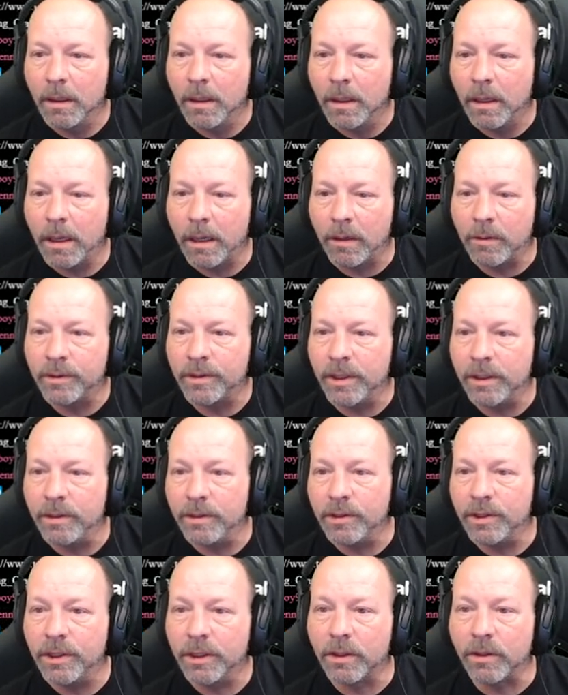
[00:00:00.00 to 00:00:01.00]
and I'll send you
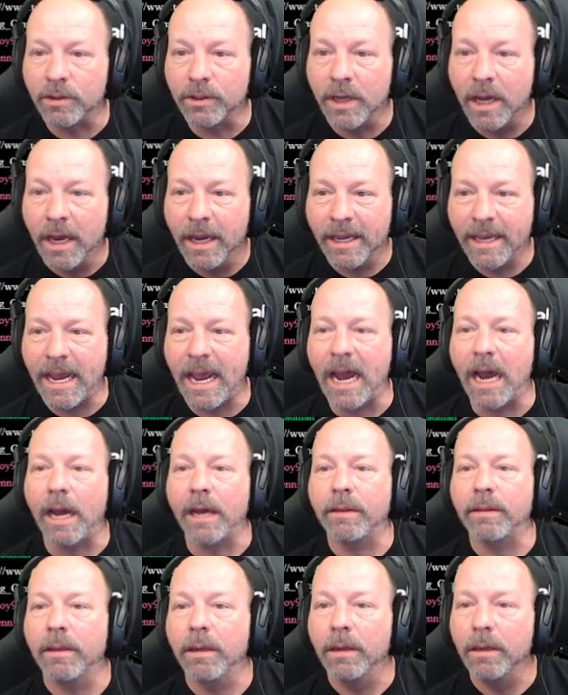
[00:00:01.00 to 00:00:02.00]
stickers.
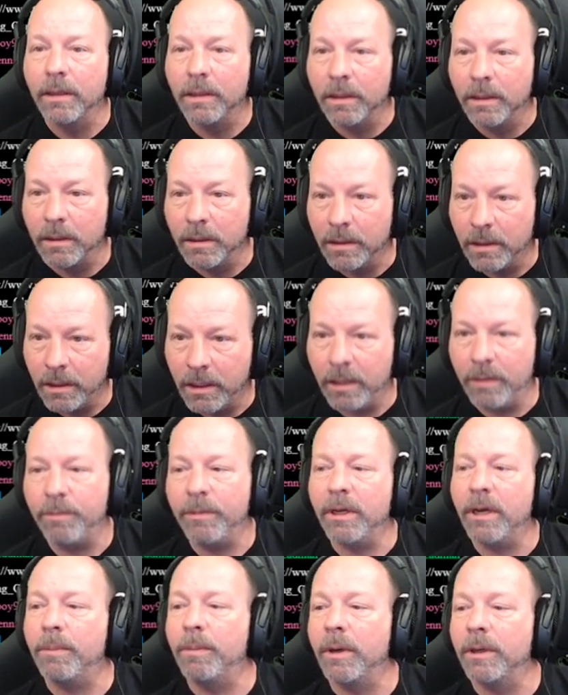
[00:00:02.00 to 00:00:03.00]
Kath, hit
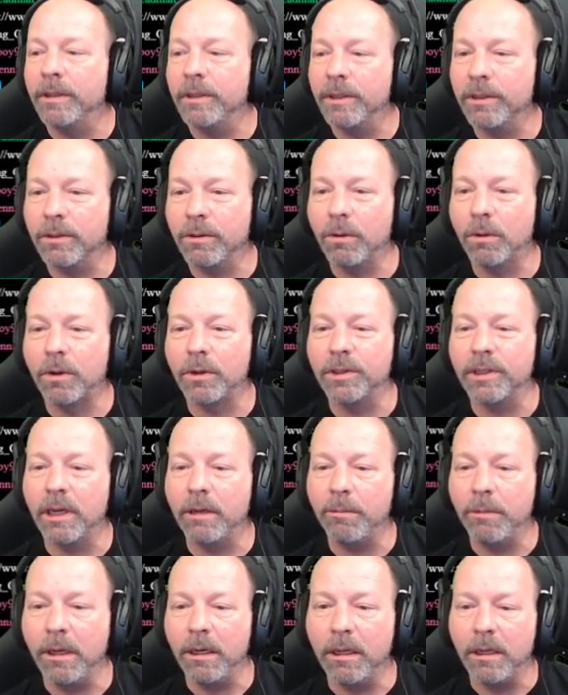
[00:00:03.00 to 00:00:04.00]
me up on Discord or
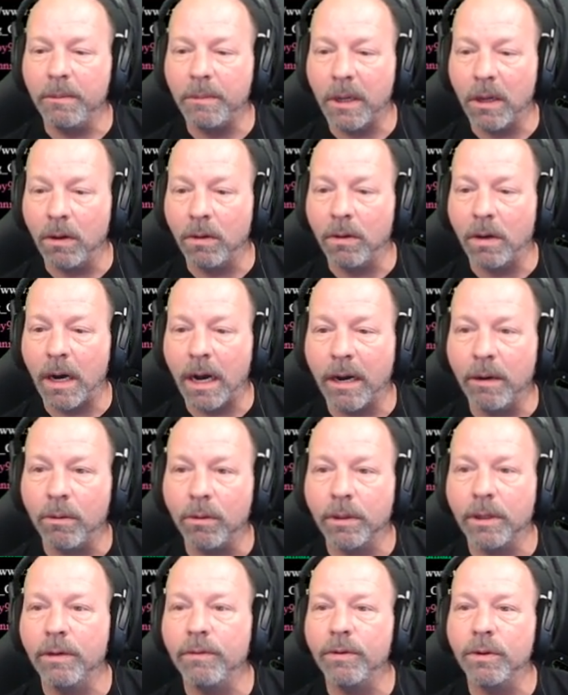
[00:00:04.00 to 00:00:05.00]
send me an email. I will
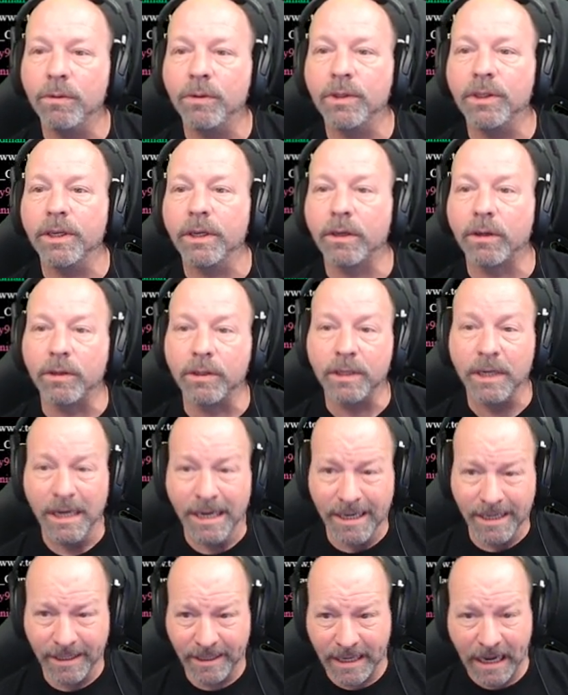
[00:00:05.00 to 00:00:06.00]
give you stickers.
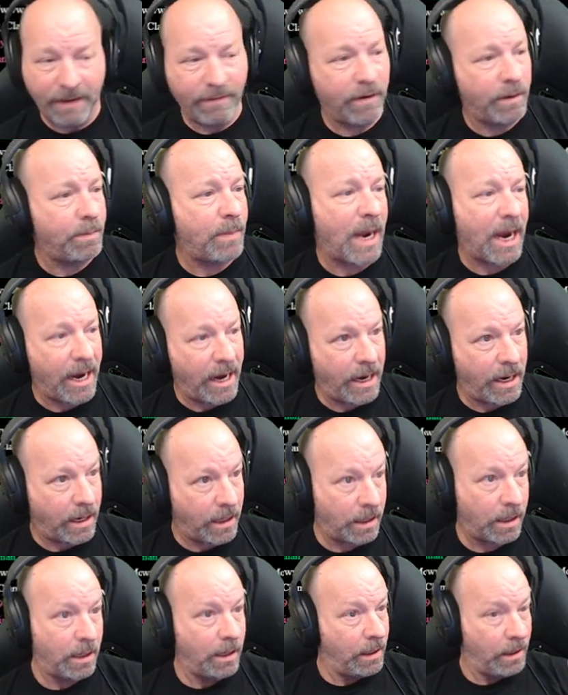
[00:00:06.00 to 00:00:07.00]
David
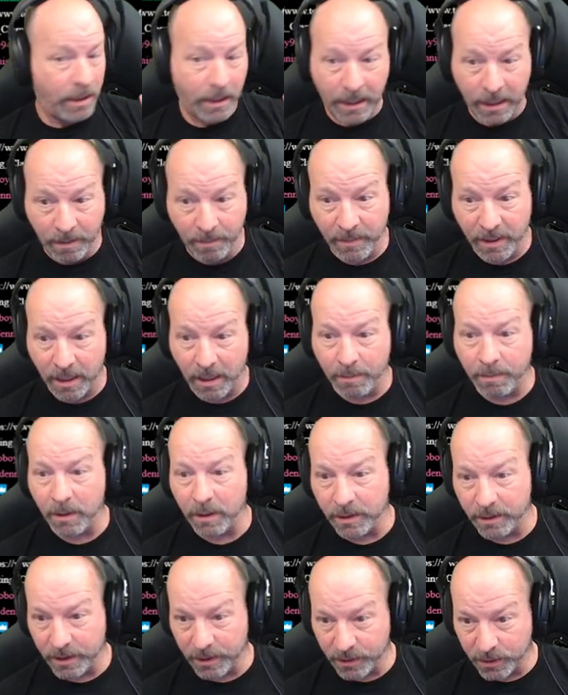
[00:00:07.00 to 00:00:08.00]
Payne, hit me up
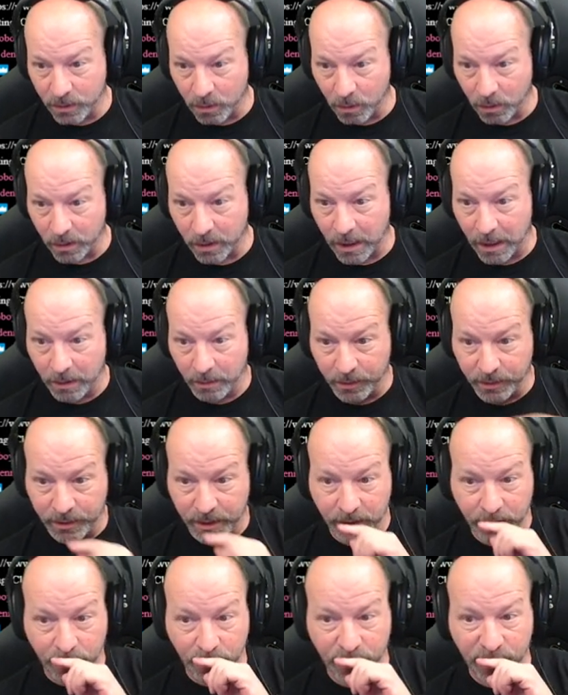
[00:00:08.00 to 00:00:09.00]
on Discord. I will
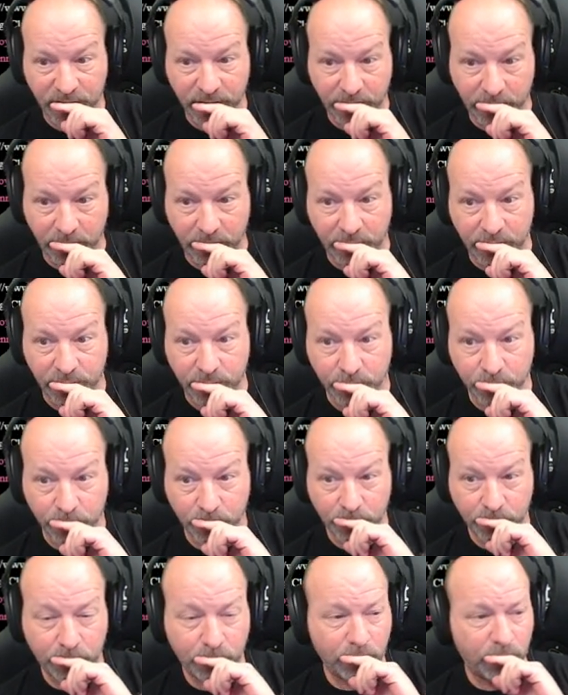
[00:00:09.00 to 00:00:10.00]
send you stickers.
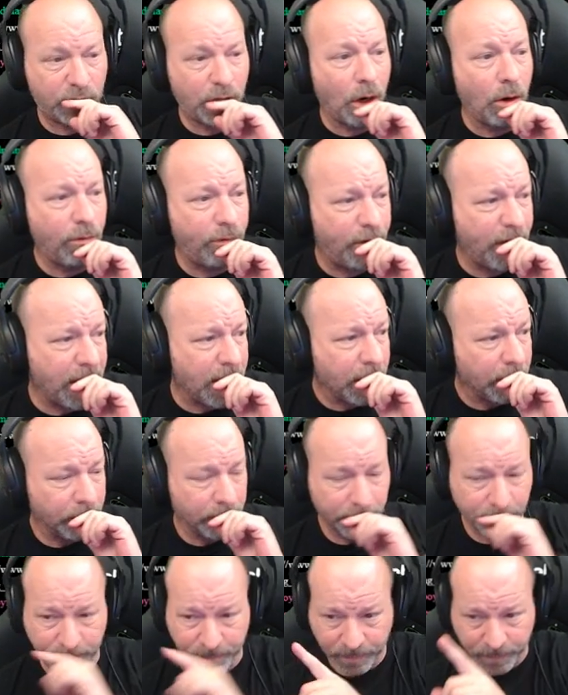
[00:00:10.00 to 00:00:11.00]
Tofi,
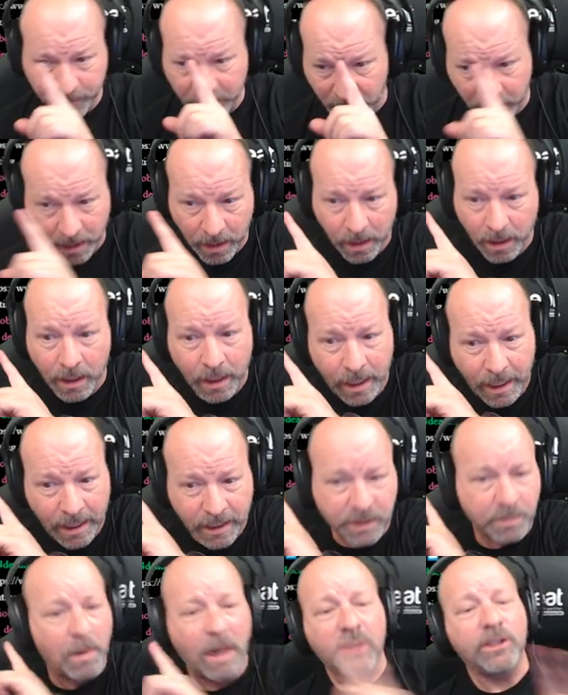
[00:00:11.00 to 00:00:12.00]

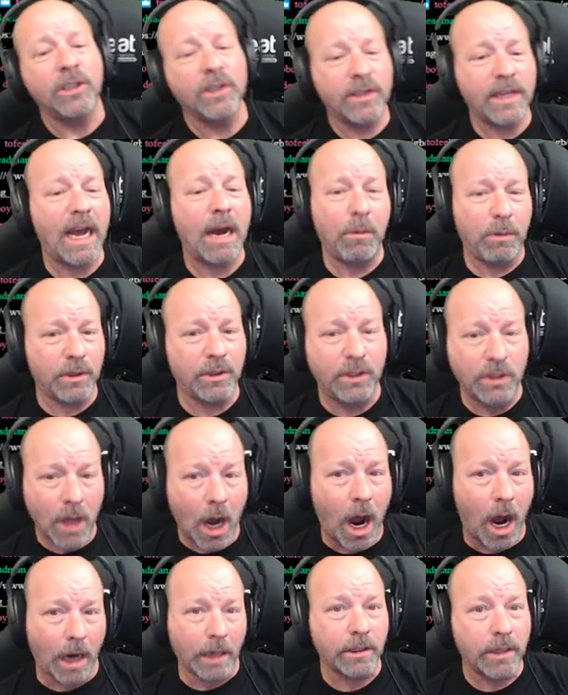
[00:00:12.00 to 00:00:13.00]
as much as that was
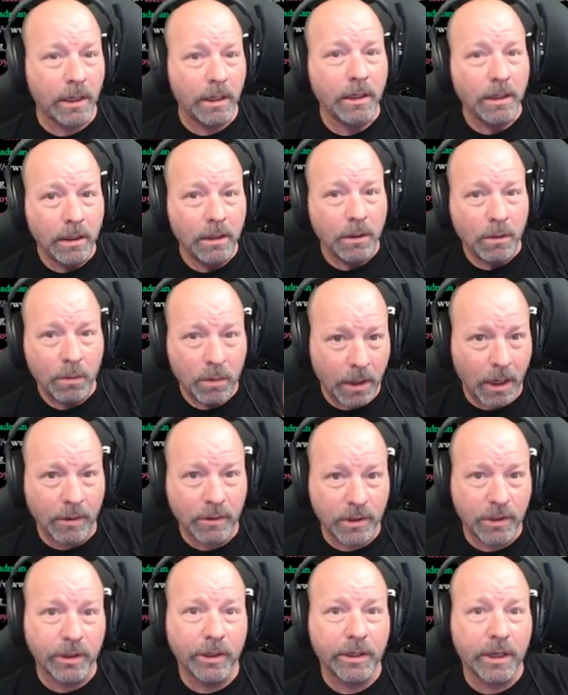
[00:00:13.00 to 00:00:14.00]
not what I
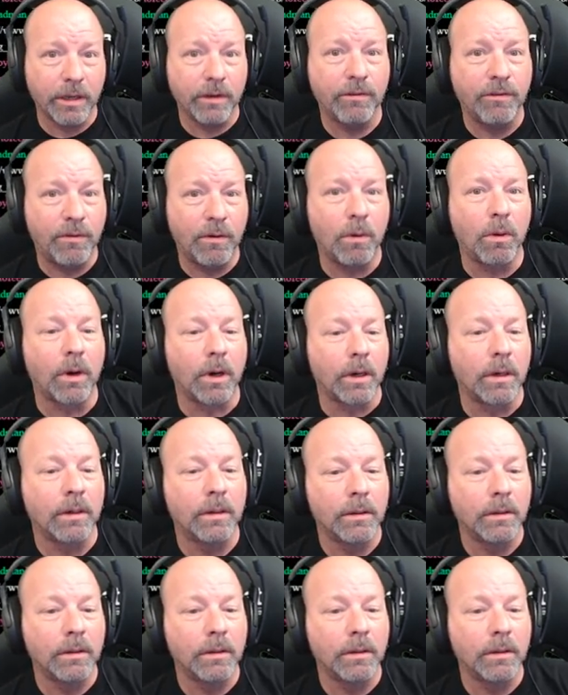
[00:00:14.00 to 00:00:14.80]
was looking for,